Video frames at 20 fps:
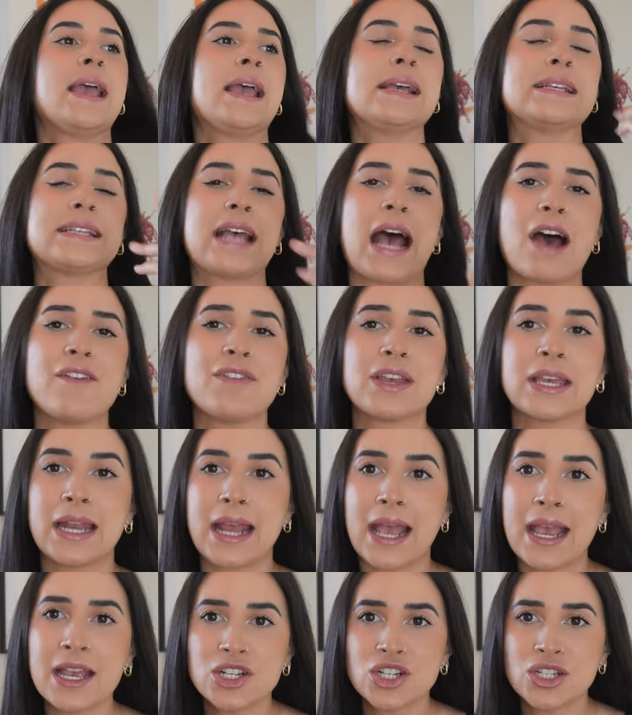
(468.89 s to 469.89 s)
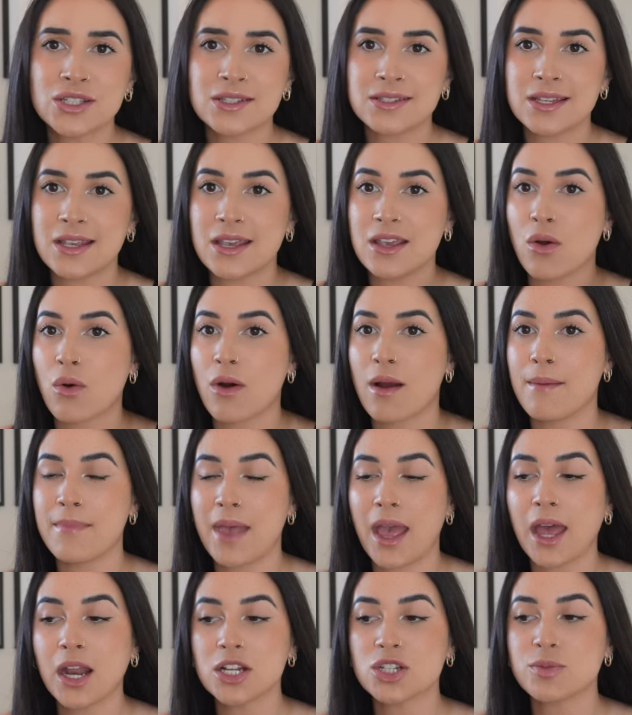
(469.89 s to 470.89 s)
is having an agency or a
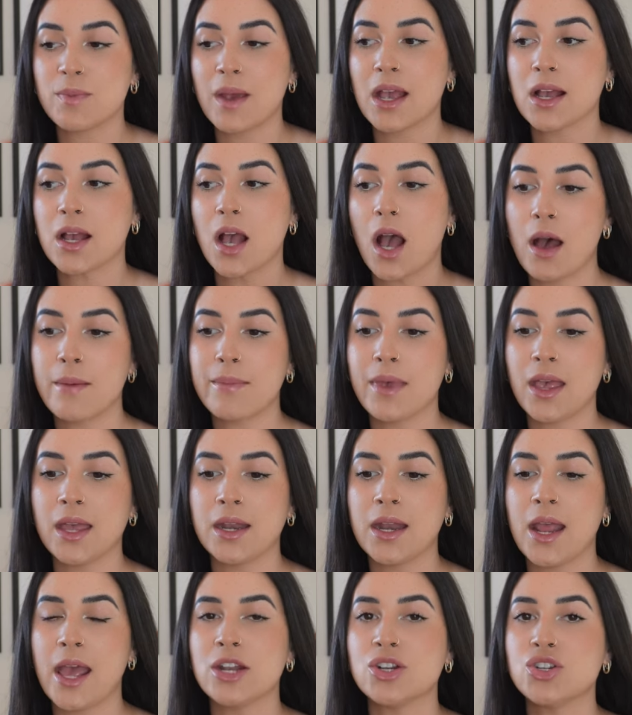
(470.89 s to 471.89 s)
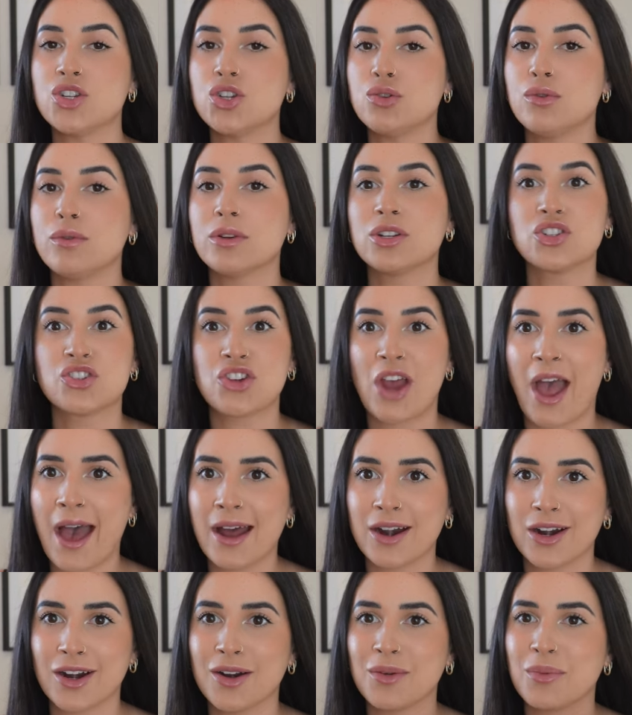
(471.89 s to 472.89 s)
management come in and do
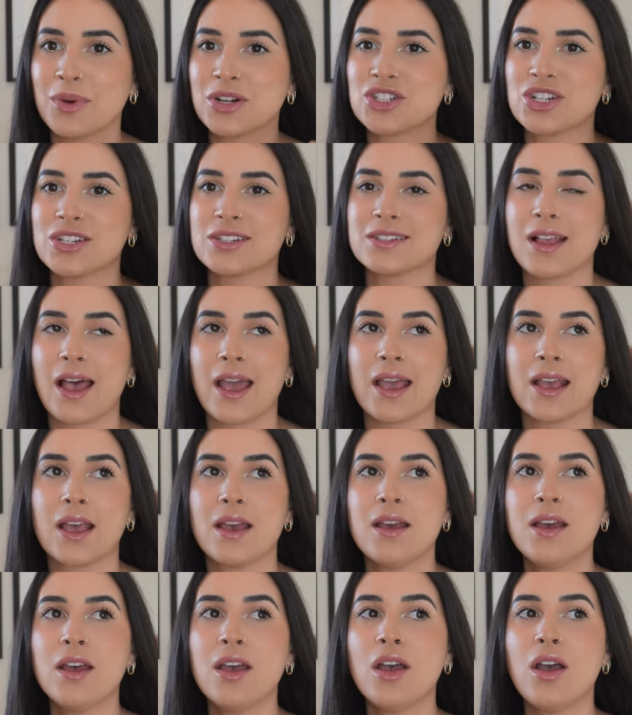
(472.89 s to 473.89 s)
chatter, which is like